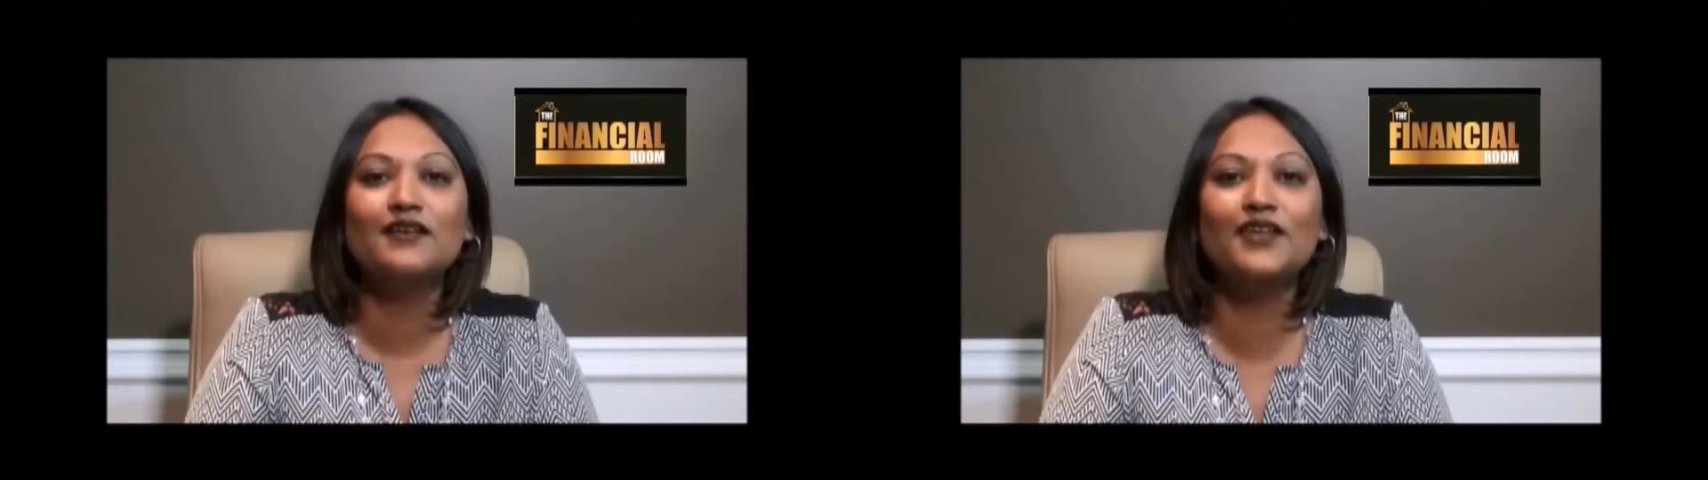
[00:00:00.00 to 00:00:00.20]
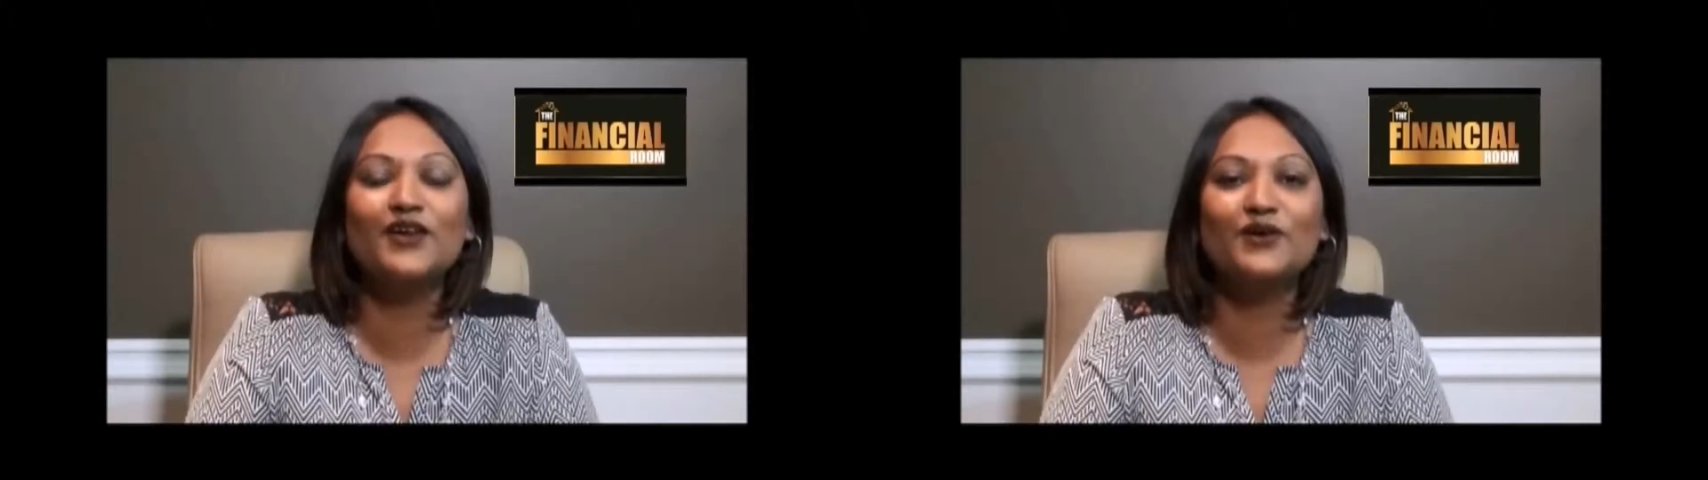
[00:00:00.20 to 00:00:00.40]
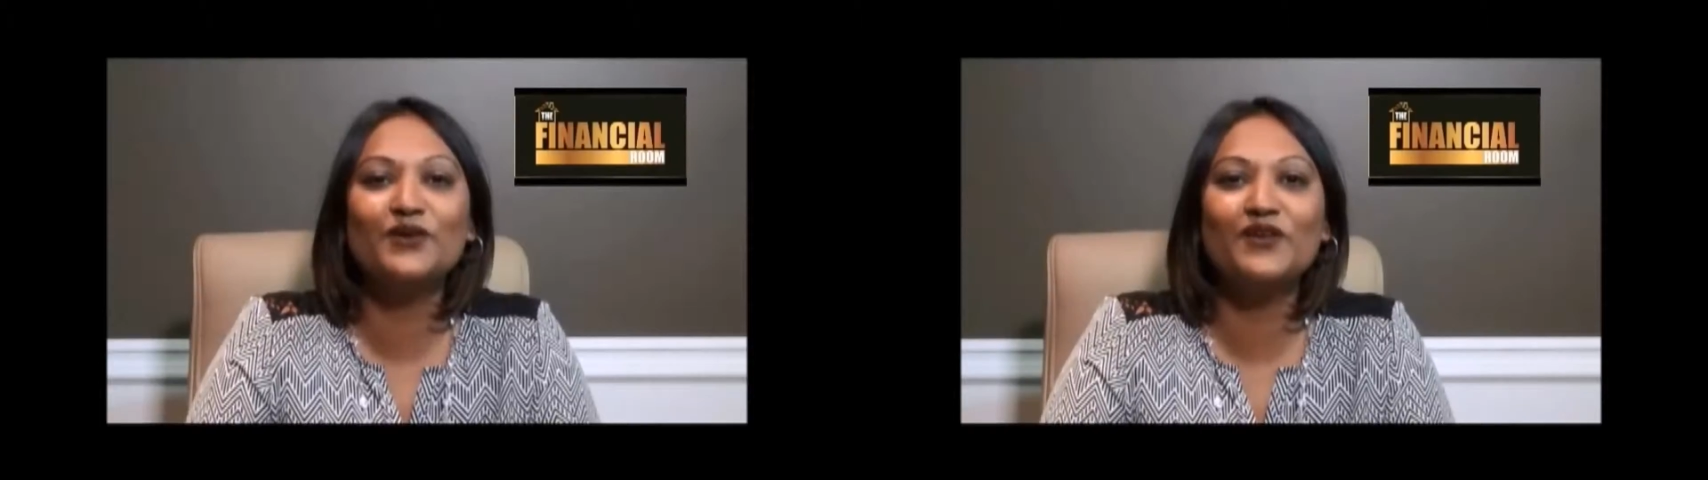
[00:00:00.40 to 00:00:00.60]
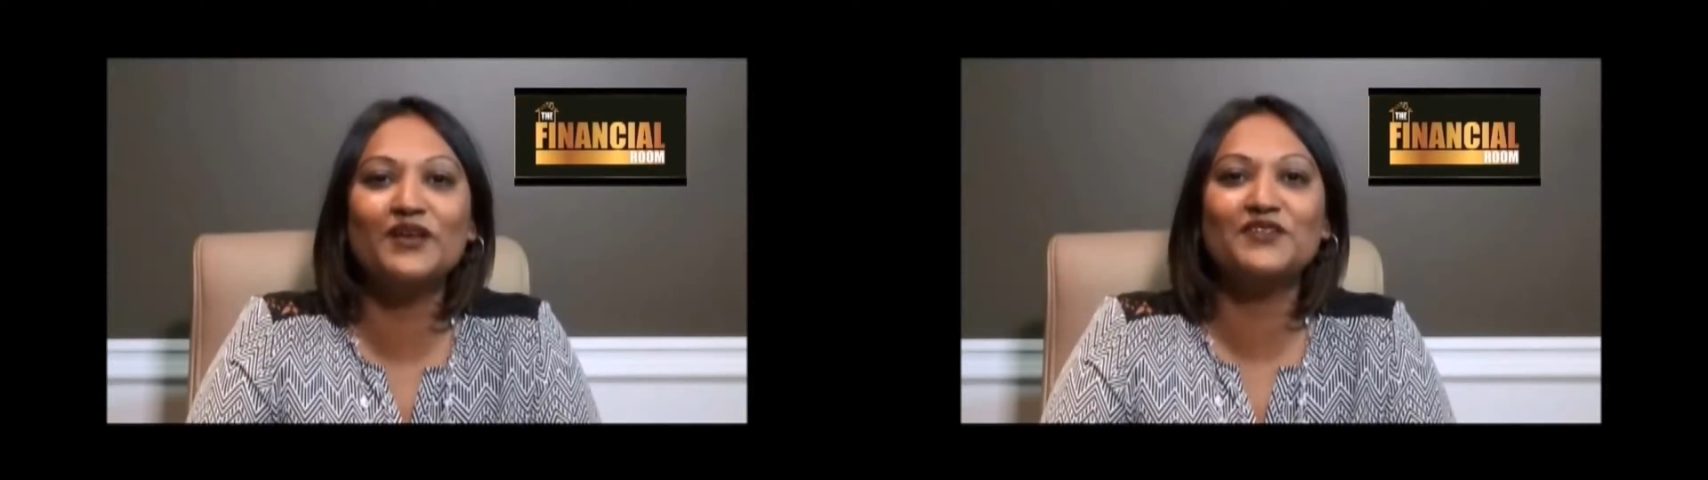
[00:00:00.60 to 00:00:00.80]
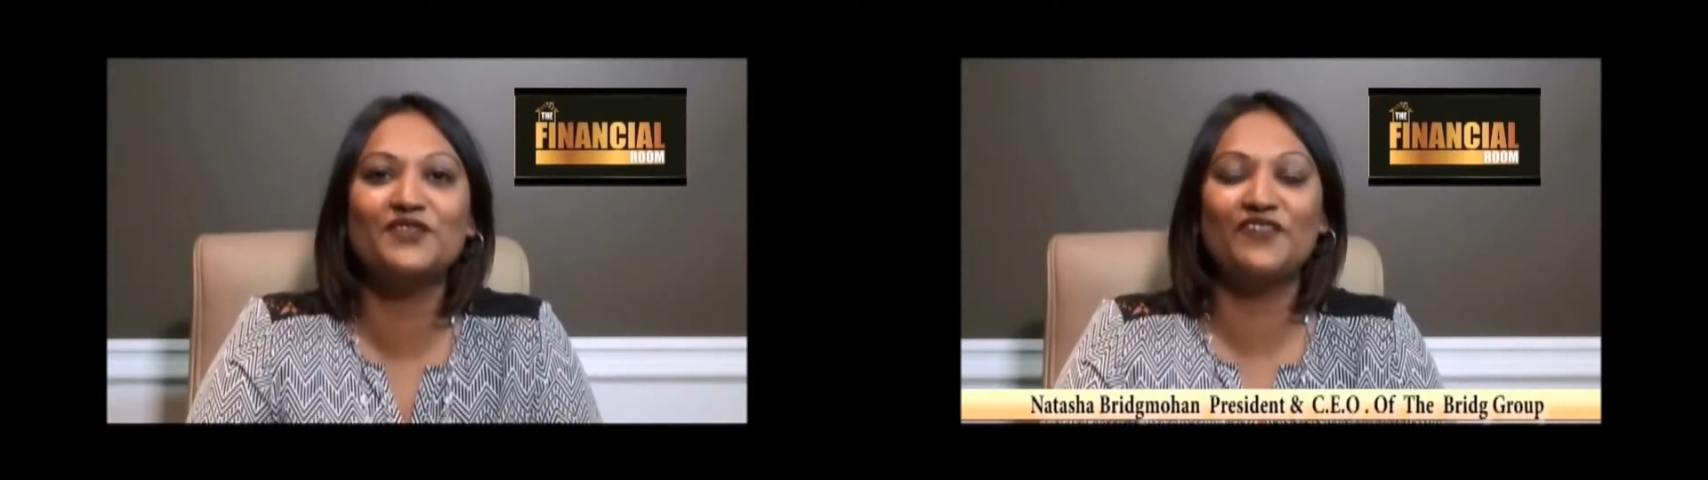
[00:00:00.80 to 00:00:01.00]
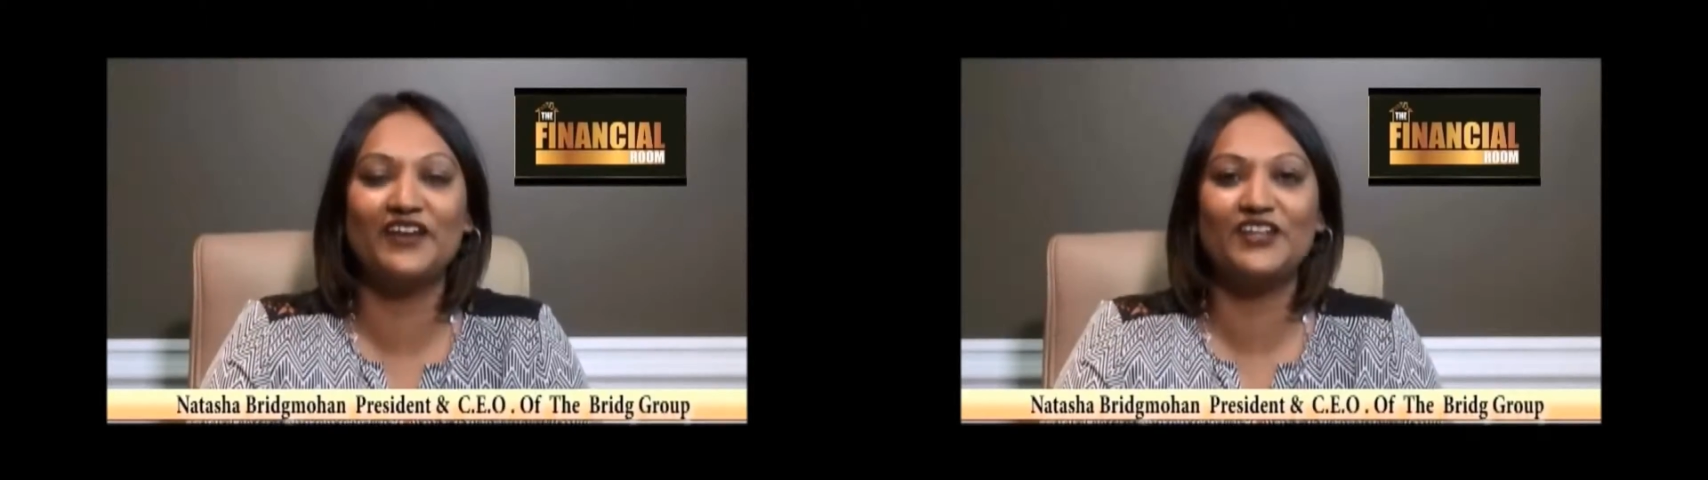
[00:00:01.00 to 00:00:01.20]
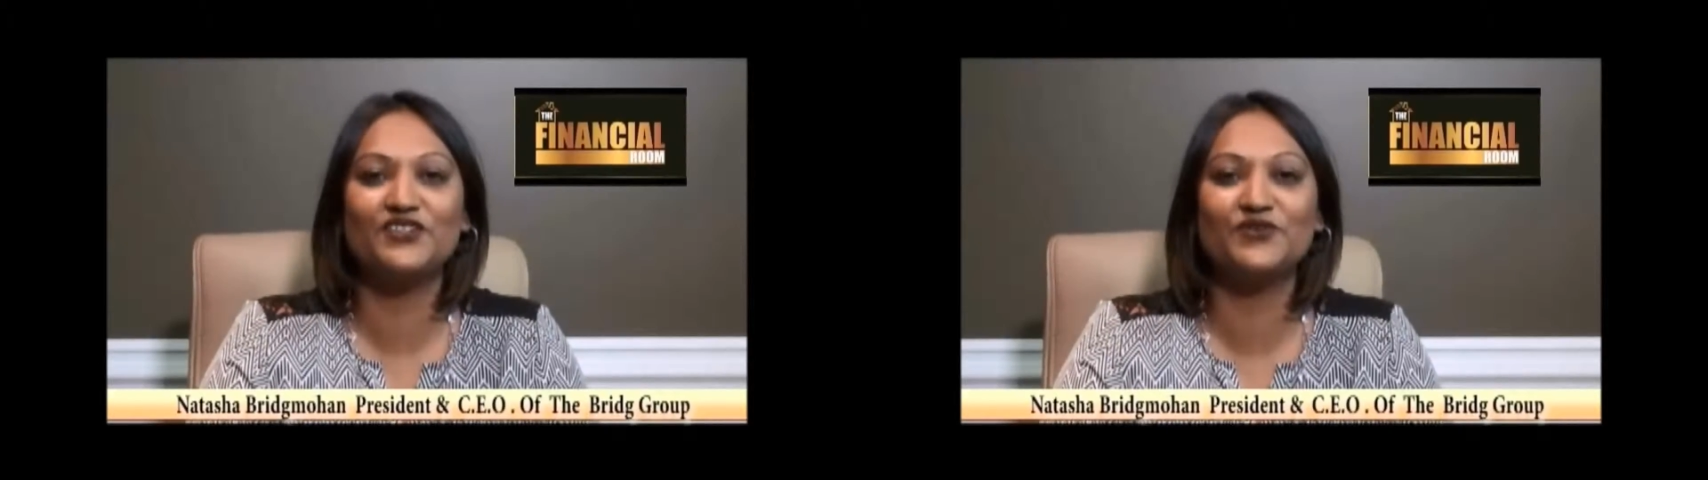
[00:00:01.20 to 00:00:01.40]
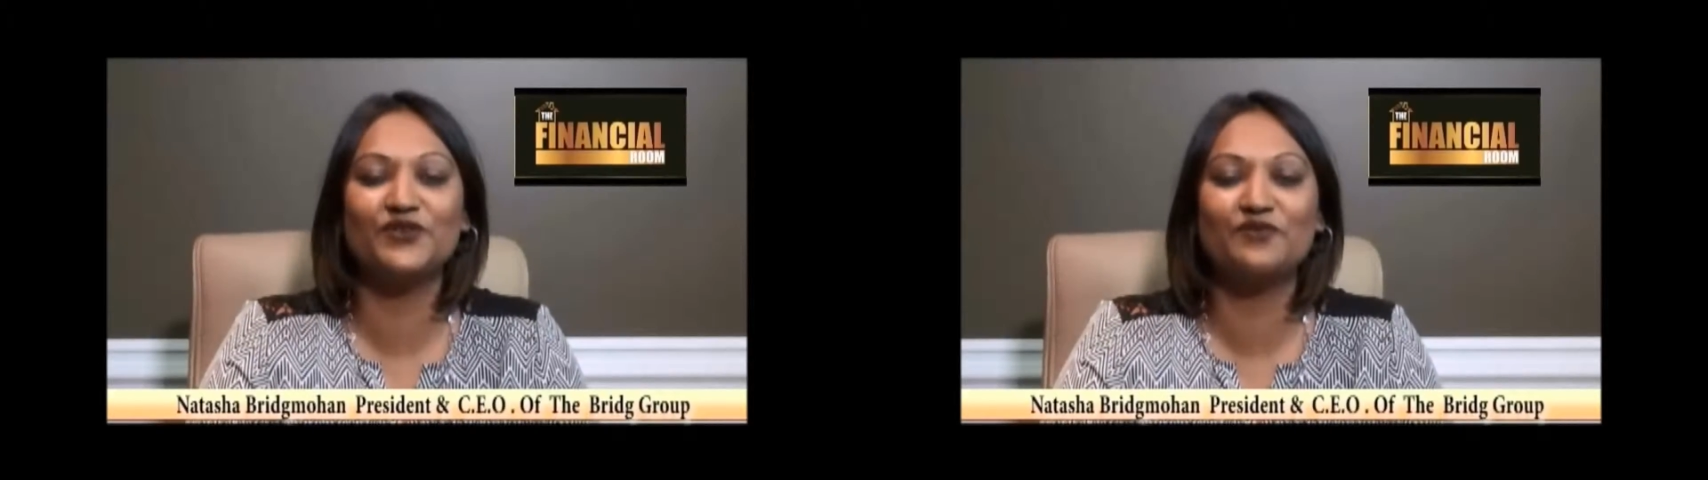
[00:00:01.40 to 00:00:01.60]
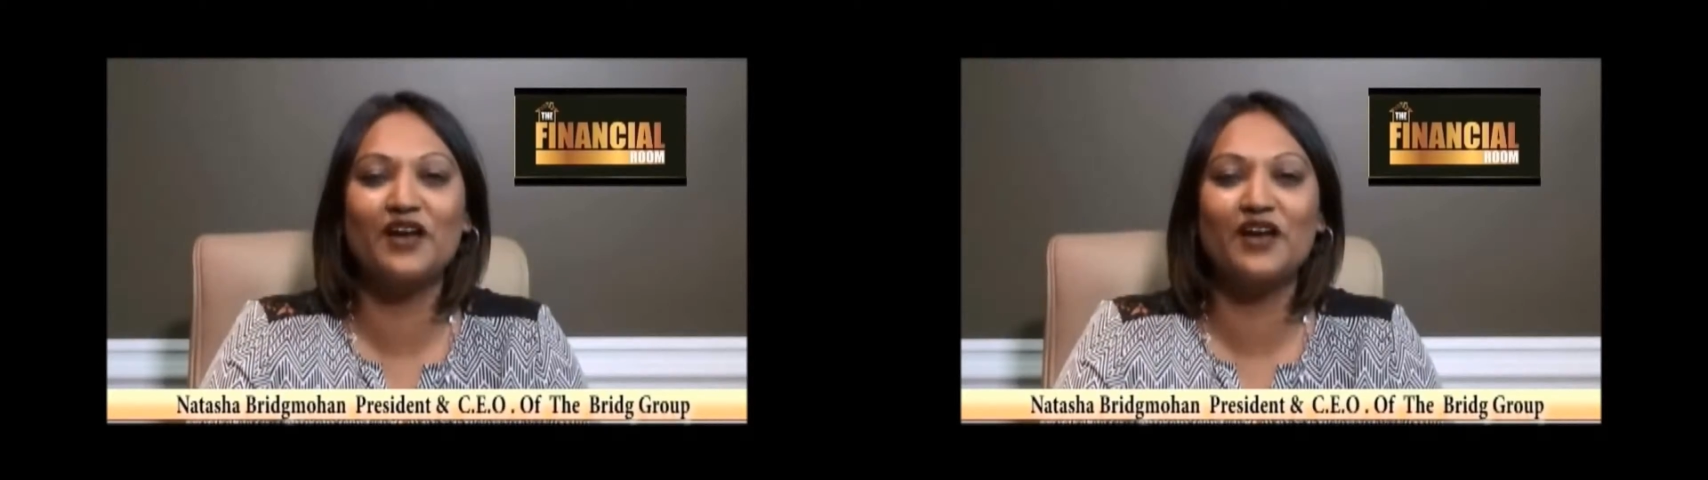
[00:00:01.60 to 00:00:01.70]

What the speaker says: Hello and welcome to the Financial Room.